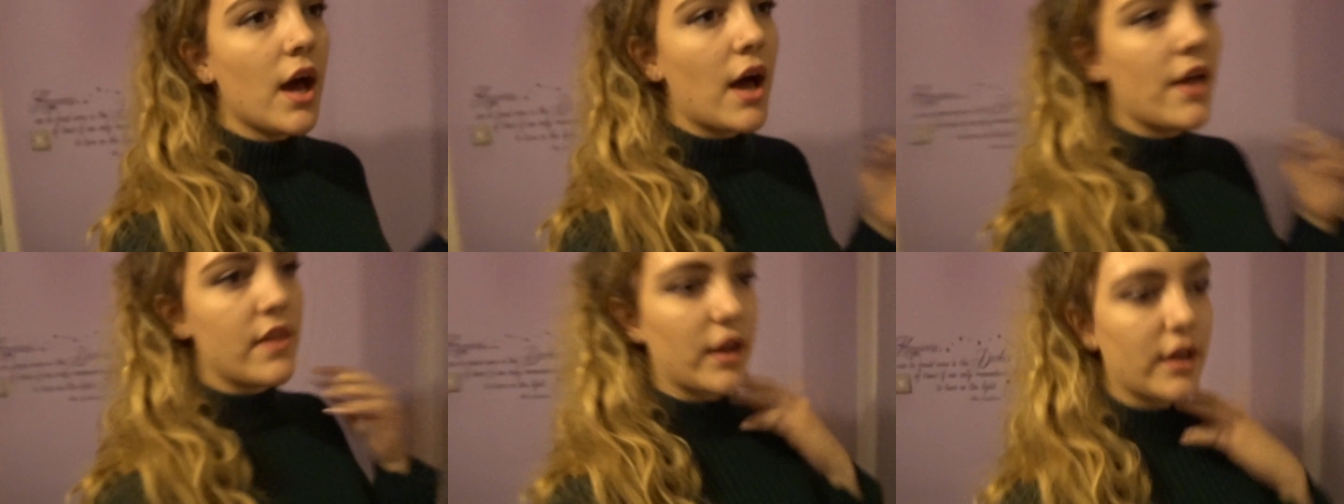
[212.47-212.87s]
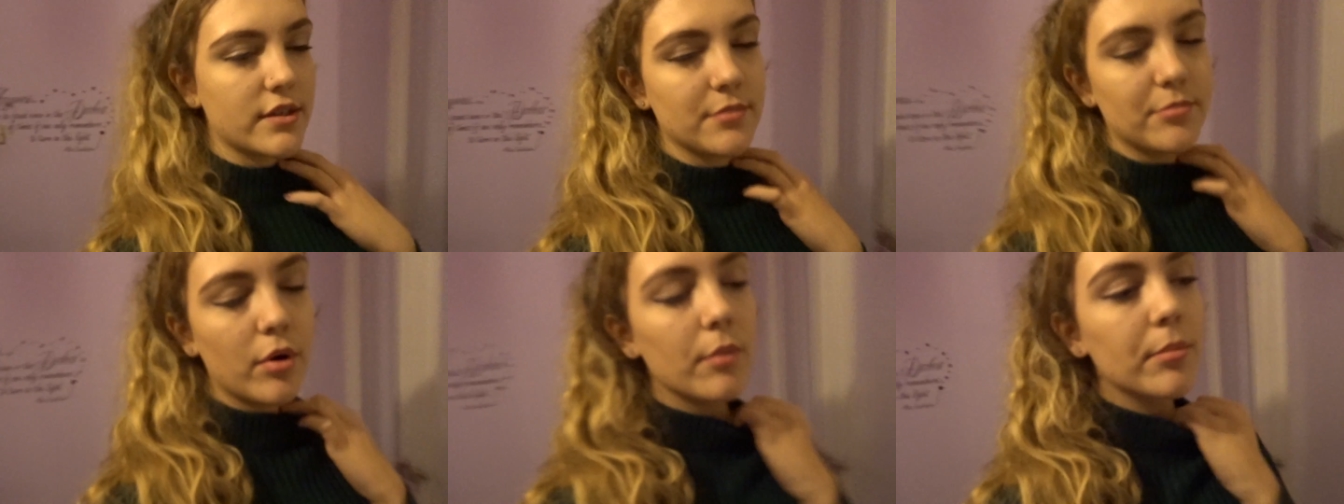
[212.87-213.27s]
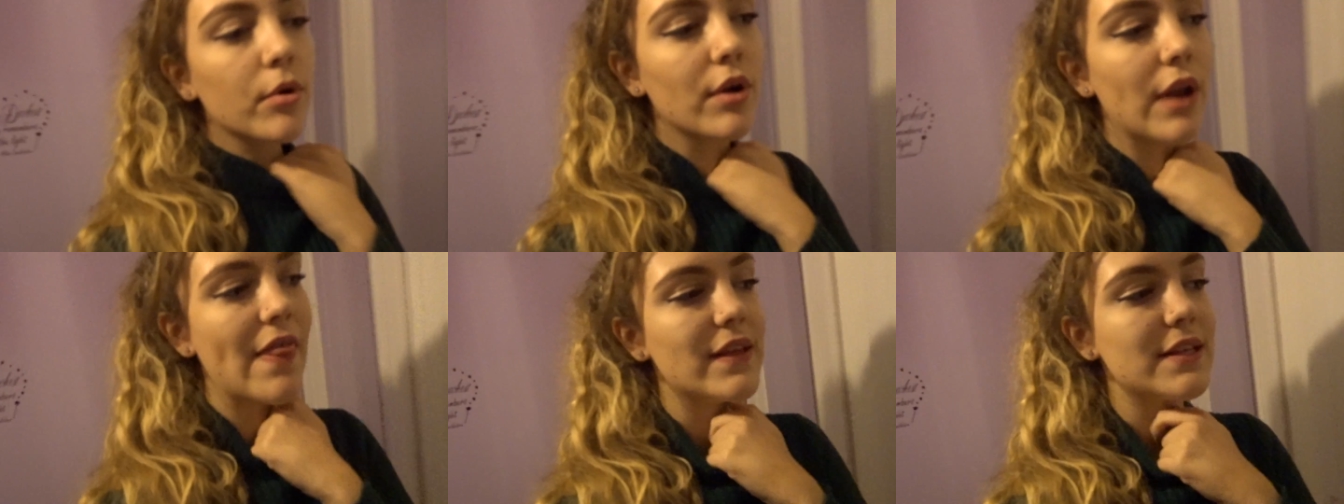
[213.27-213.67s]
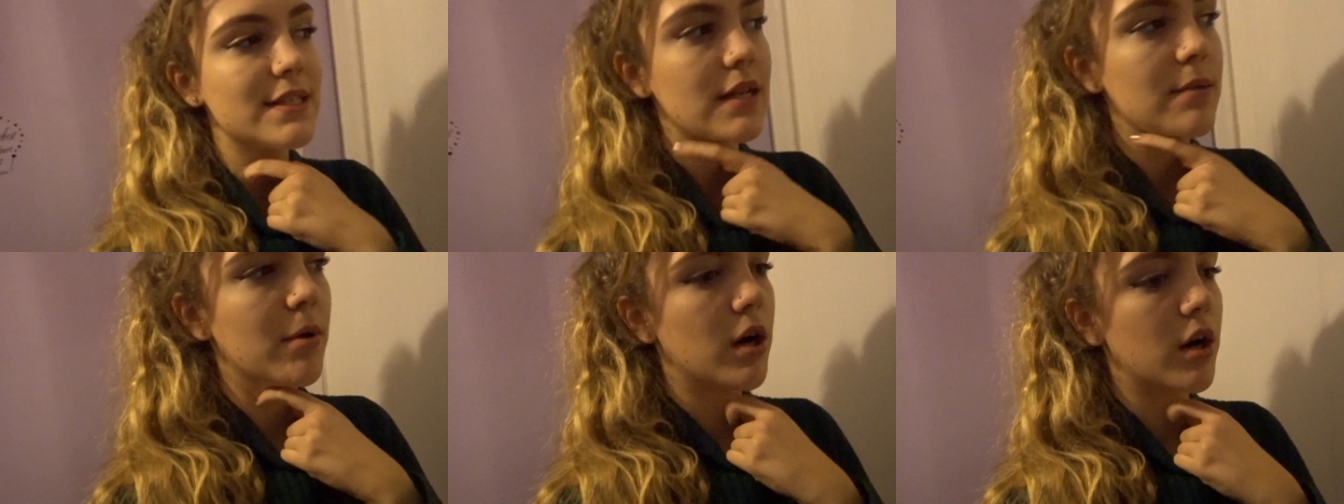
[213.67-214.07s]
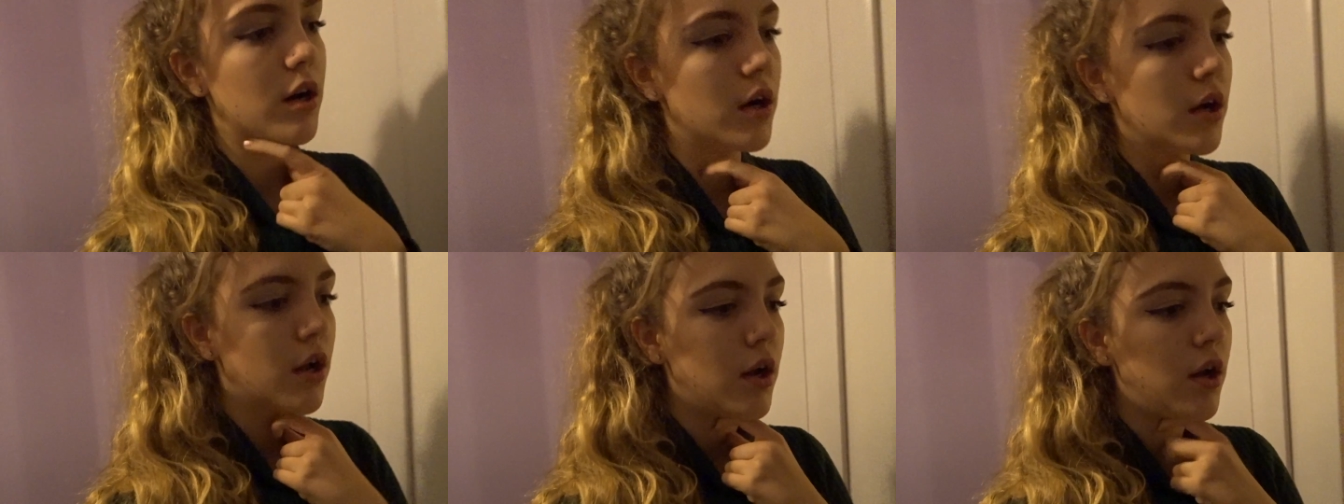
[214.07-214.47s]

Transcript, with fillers: and then get some popcorn at the cinema.